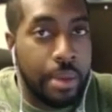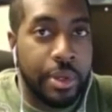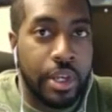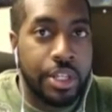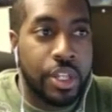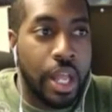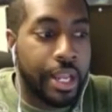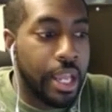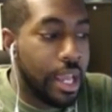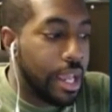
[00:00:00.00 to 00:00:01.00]
I mean, it's
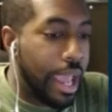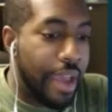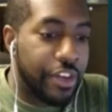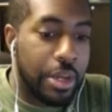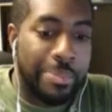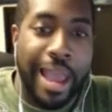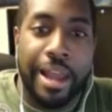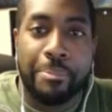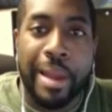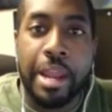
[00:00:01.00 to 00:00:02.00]
like having a pad of